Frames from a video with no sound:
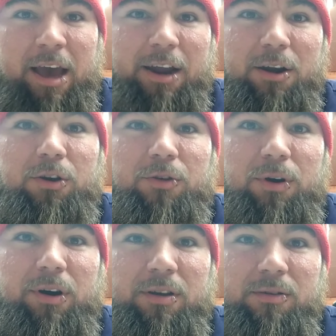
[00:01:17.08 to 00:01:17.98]
look
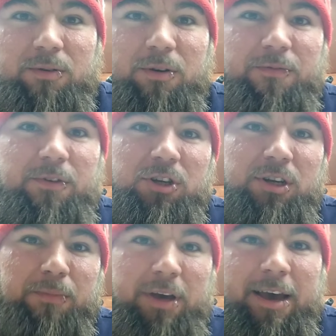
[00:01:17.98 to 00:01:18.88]
right, because I've got vision
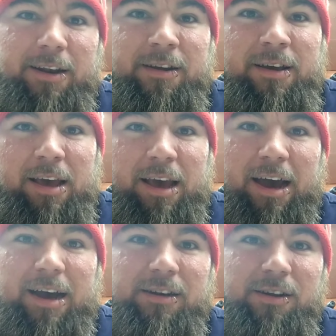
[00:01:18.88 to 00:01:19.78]
in my head
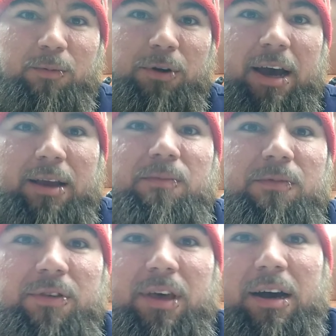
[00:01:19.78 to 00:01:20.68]
and I want to aim
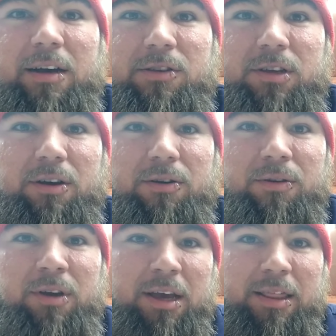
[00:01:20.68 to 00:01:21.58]
for that. So
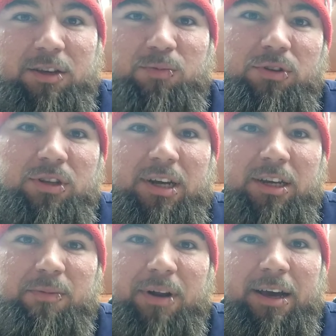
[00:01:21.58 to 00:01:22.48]
that's what
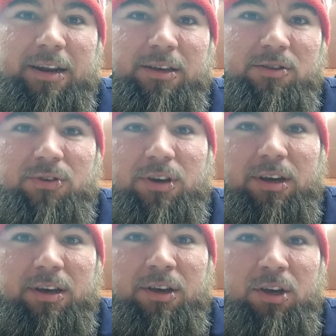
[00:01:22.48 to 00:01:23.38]
today's plan is. Going
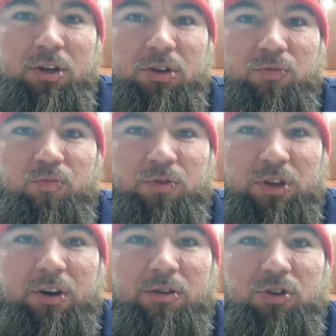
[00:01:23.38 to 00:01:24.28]
to
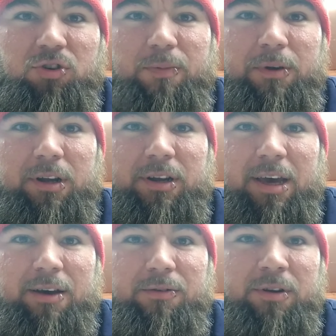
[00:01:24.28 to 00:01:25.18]
start stripping her
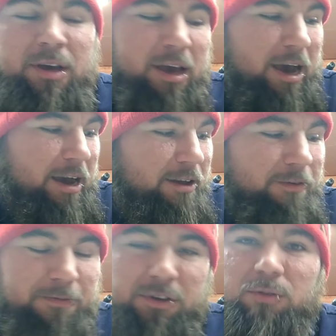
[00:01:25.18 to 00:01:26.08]
down
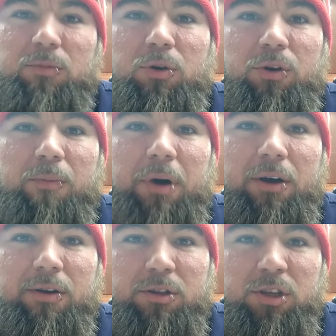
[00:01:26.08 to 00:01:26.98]
and fit some new
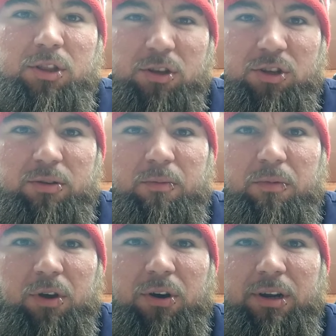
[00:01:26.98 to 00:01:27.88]
components, and this
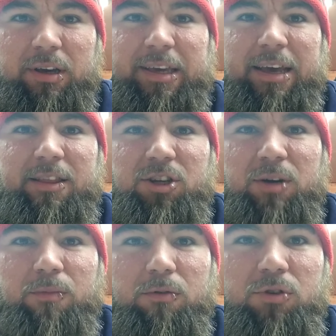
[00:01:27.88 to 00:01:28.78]
kind of get the
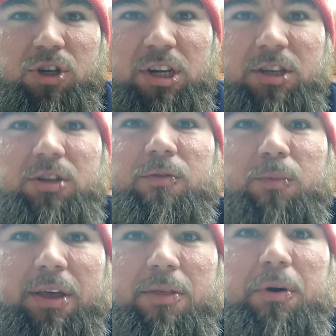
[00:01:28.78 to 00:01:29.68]
general gist of
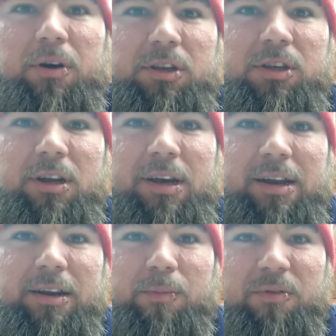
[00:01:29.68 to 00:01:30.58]
where the bike's going to
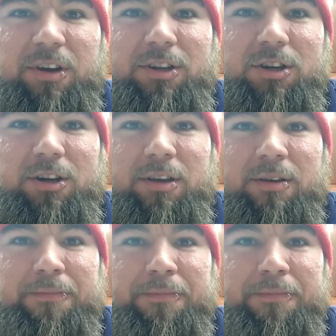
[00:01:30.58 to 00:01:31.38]
end up eventually.